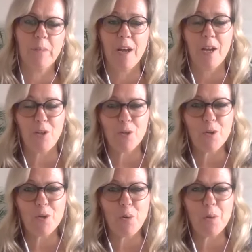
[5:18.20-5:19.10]
And you can
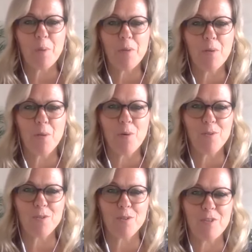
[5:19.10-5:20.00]
call upon the
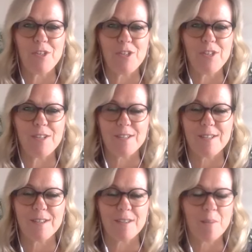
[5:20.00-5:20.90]
horned creatures,
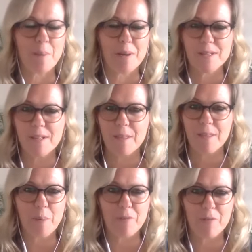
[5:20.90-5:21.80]
the bison, the
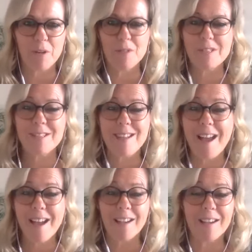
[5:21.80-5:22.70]
buffalo, the
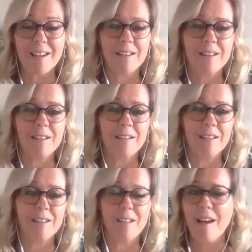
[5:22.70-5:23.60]
stag,
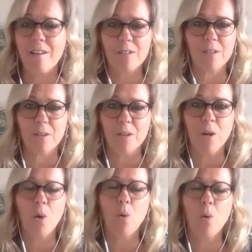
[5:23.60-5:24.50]
the elk,
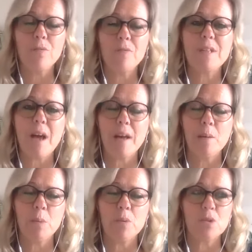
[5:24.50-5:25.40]
all of these
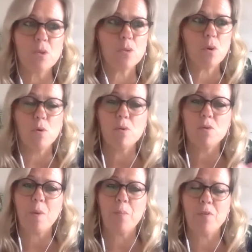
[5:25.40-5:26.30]
animals whose horns
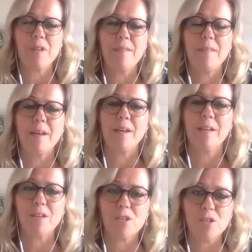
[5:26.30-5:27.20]
represent their
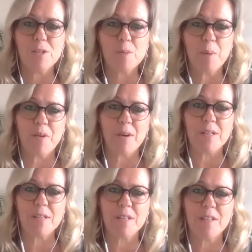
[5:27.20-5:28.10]
connection to spirit.